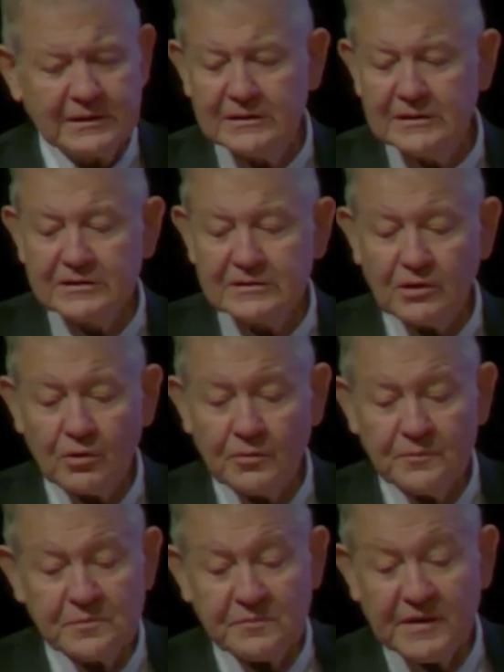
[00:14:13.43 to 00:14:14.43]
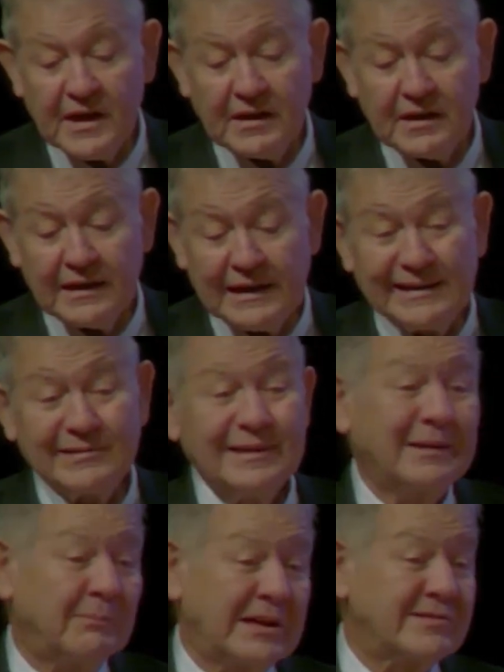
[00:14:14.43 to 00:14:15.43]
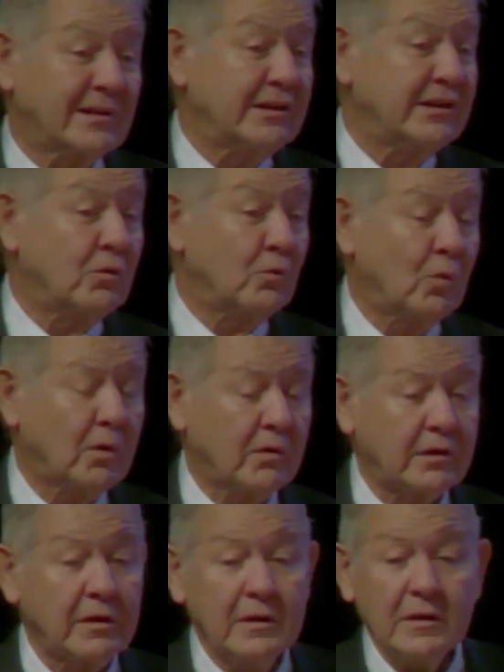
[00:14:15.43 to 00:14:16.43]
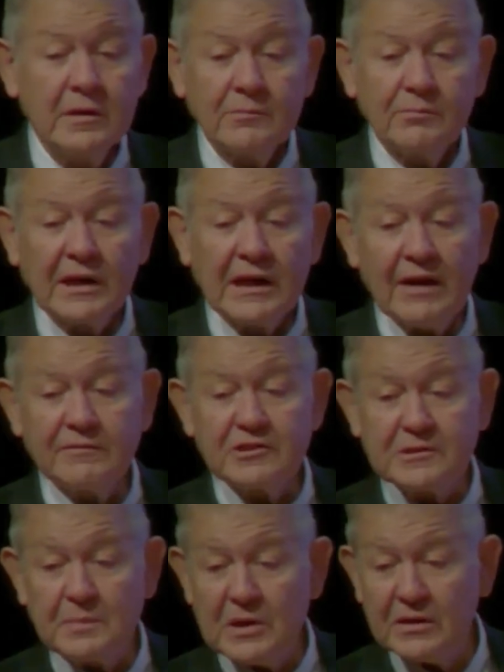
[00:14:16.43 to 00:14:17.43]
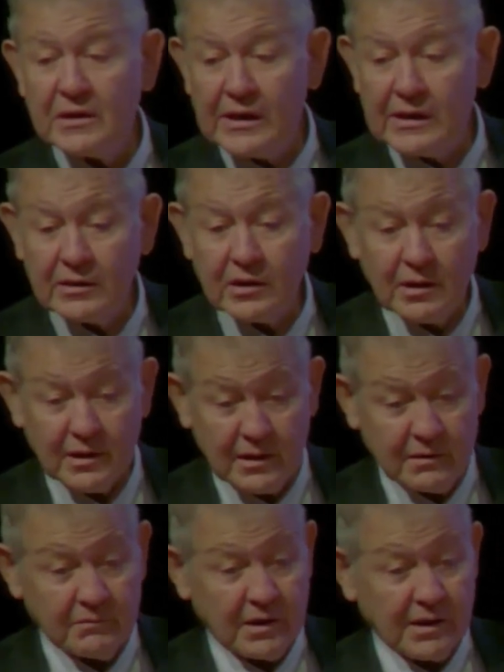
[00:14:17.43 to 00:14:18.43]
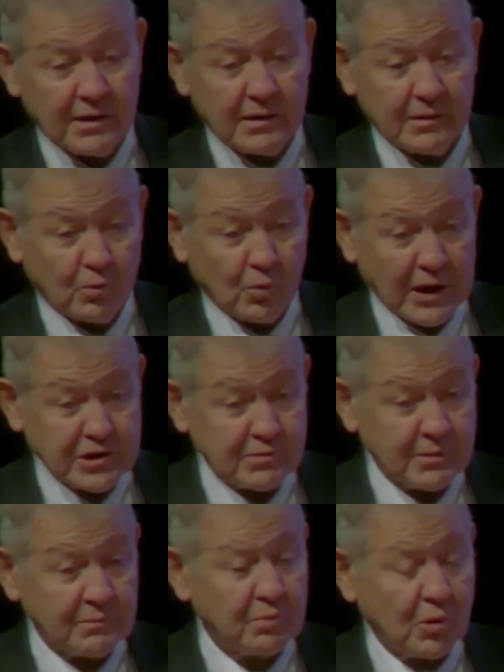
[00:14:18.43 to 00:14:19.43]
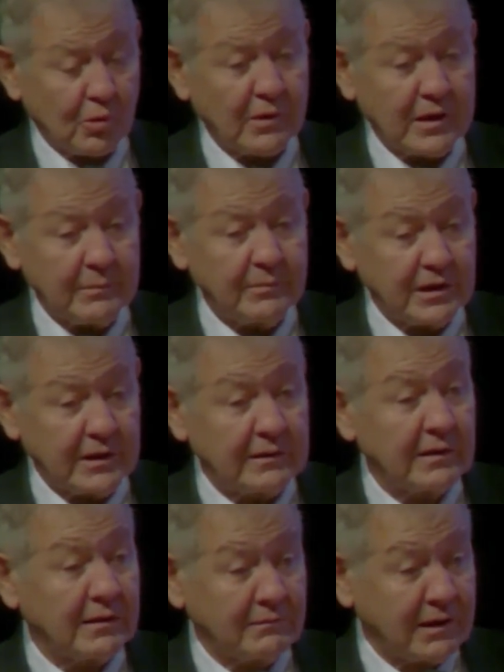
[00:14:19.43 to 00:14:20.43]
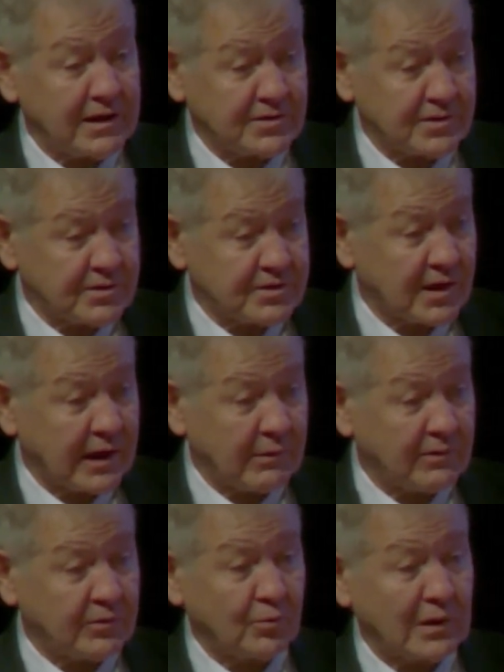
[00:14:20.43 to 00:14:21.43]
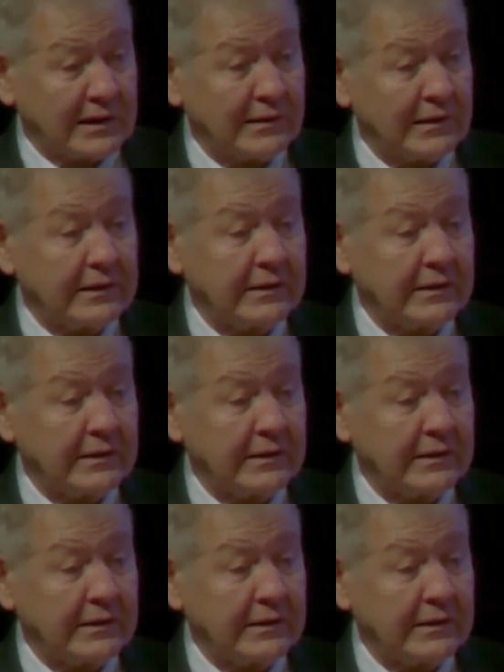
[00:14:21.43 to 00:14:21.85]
So it basically didn't work. But having spent a graduate program in lasers, I was readily